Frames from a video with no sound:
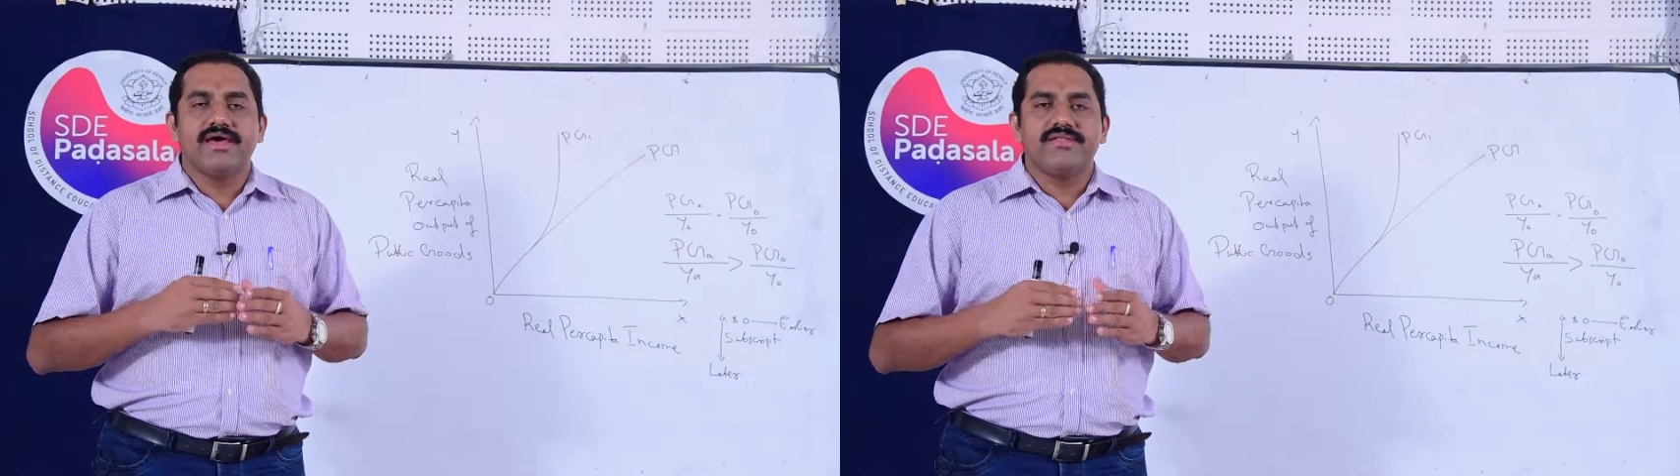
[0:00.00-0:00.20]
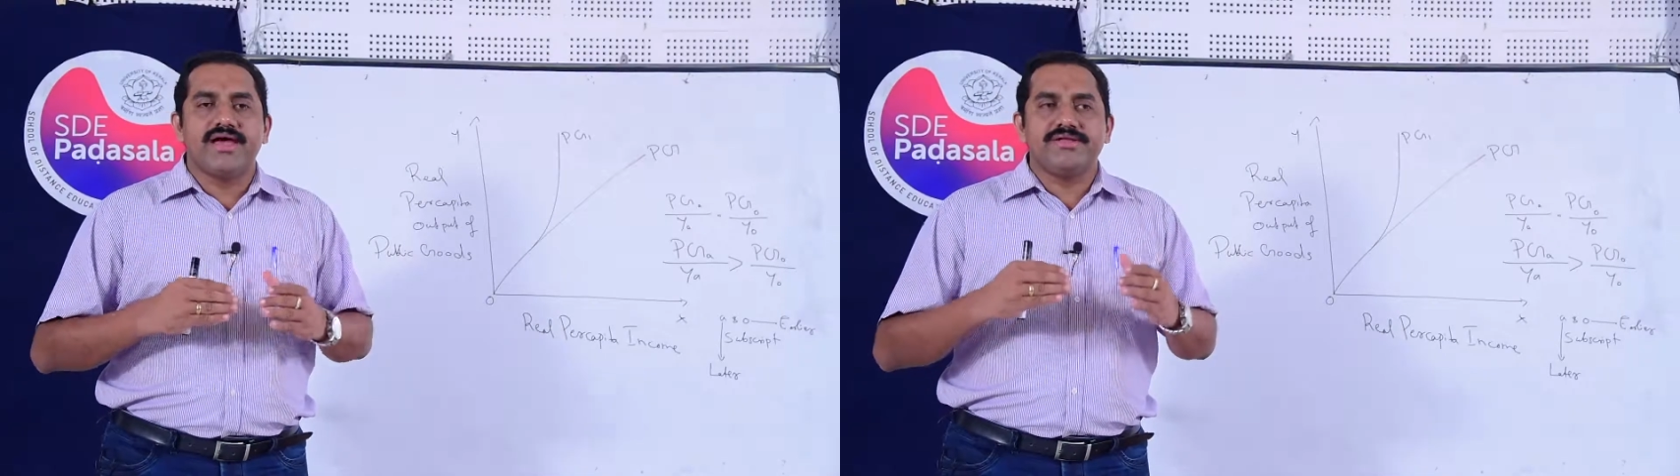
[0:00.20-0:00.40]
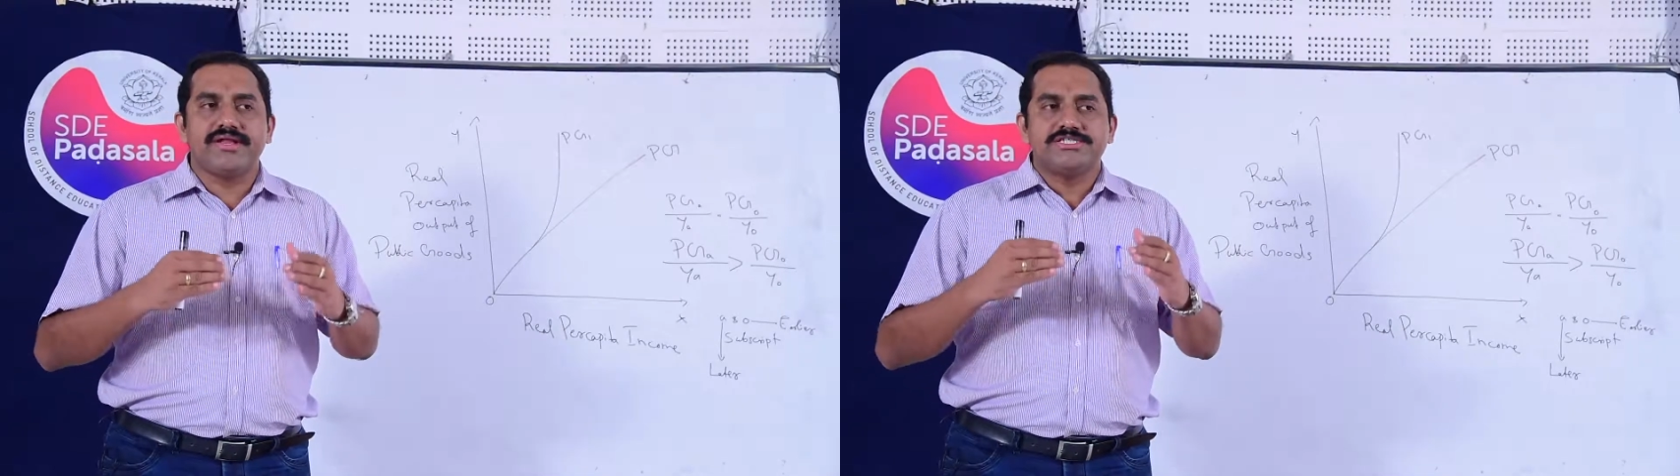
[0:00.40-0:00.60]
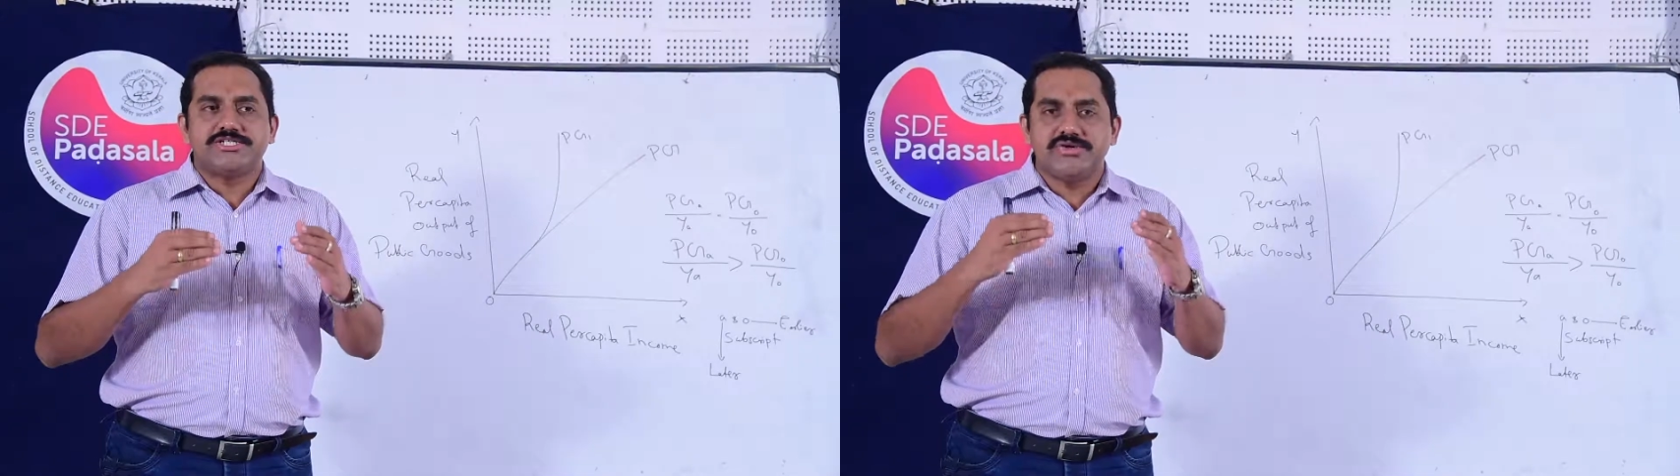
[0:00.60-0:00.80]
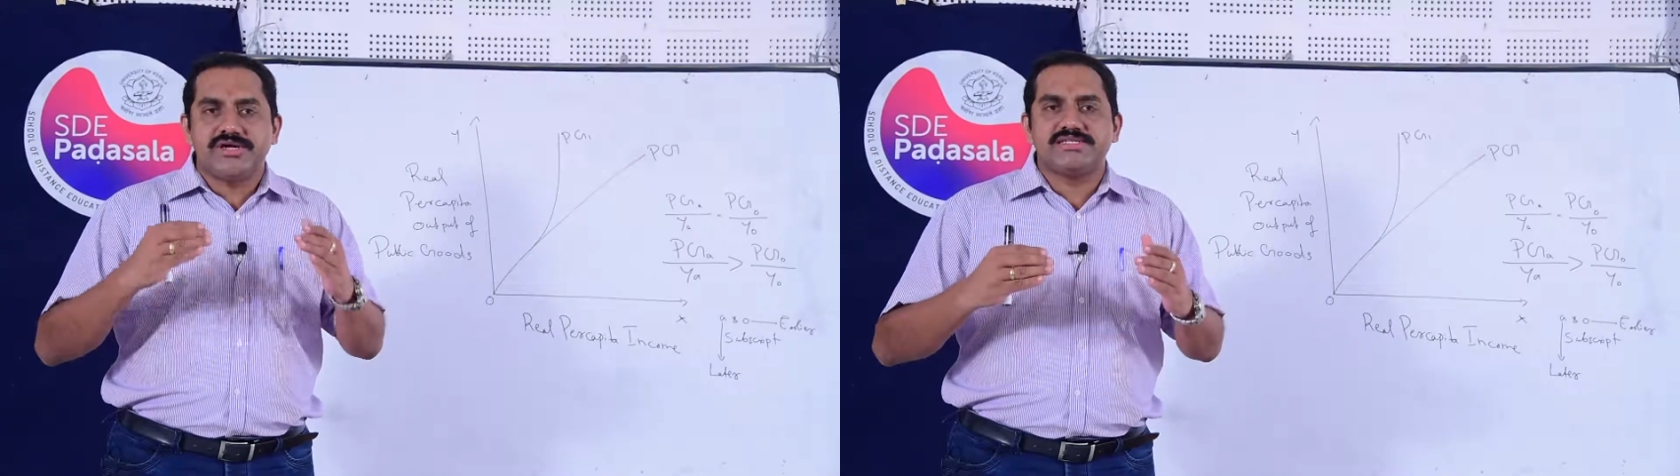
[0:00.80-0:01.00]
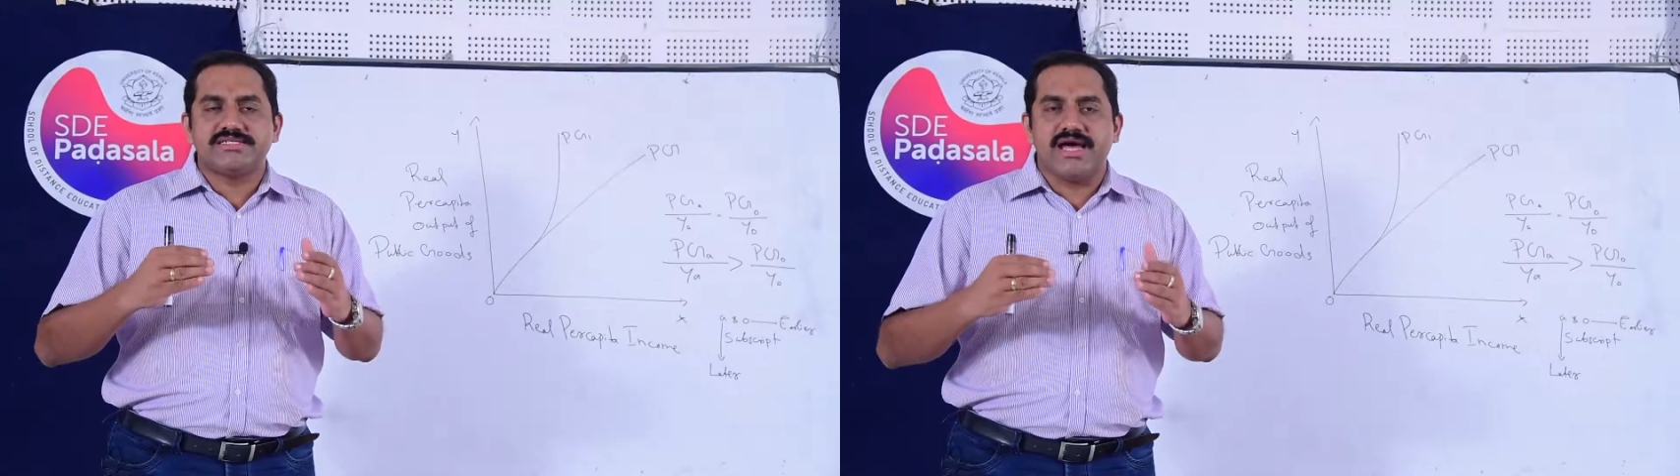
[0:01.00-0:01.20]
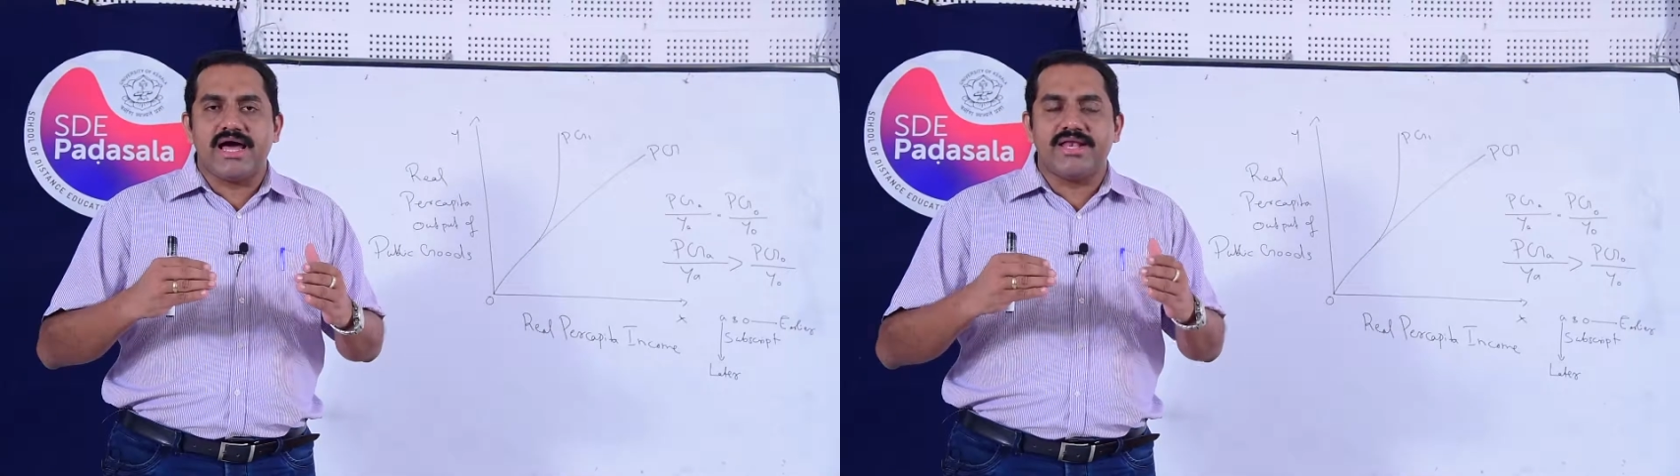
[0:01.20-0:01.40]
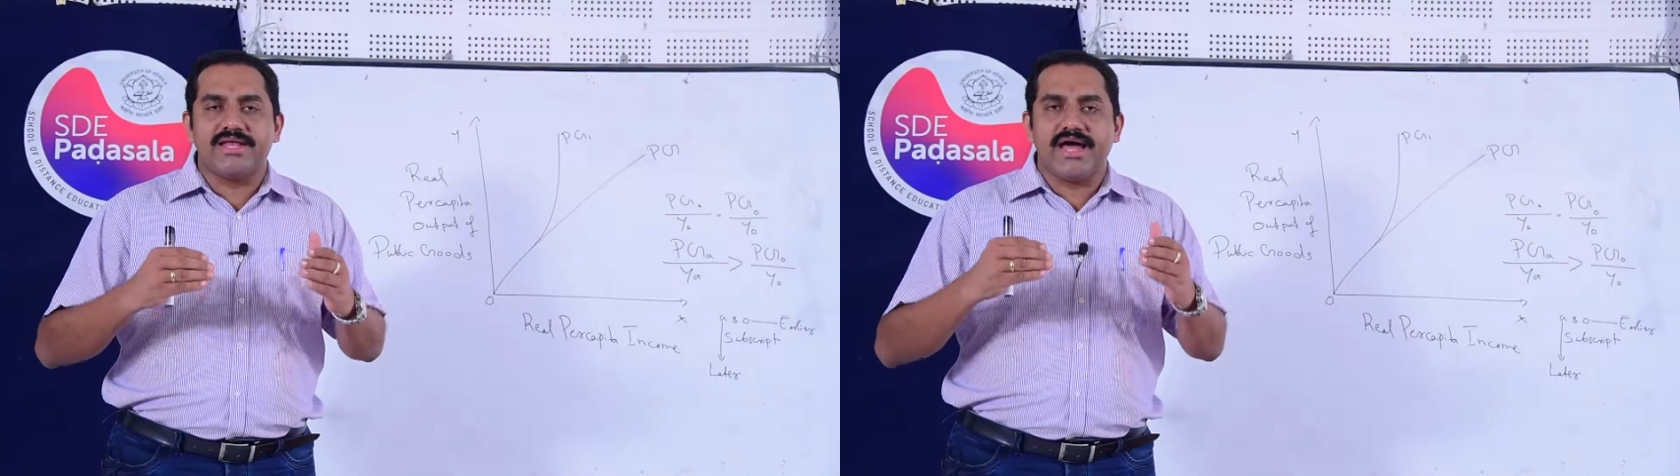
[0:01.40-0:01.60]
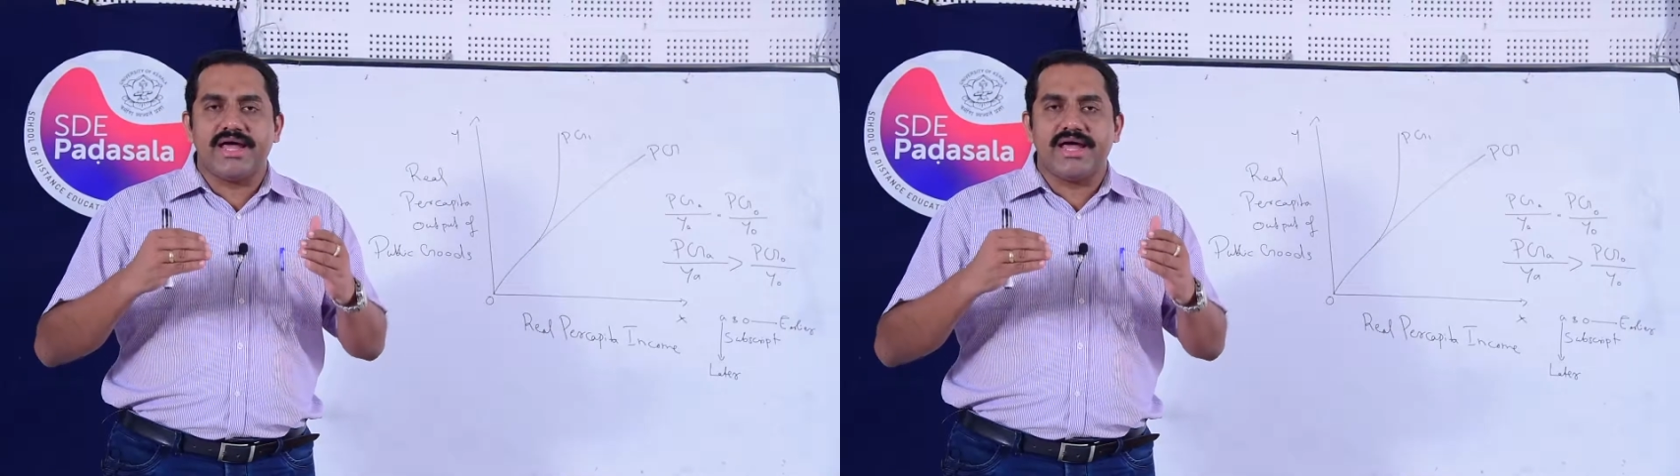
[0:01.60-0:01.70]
that ensures and